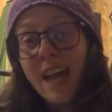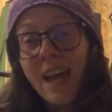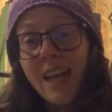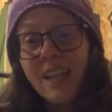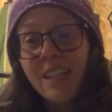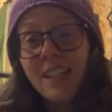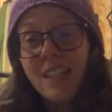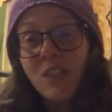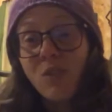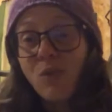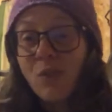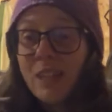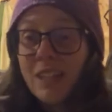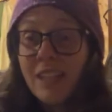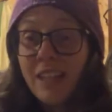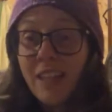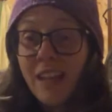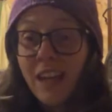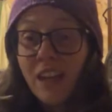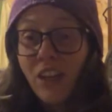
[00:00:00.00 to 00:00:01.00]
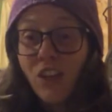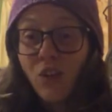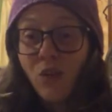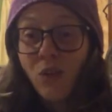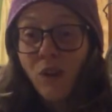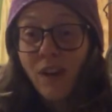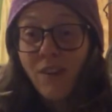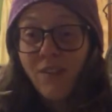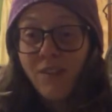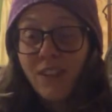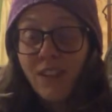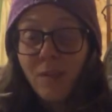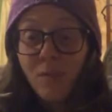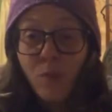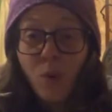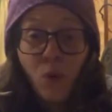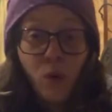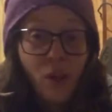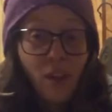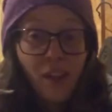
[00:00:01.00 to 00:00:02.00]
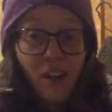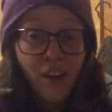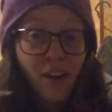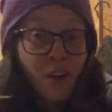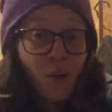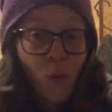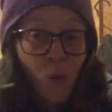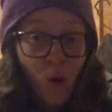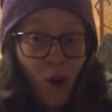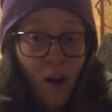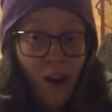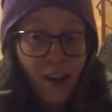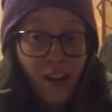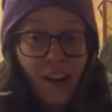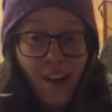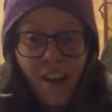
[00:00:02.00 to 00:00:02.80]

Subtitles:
as the reason that you have done poorly on a WOD.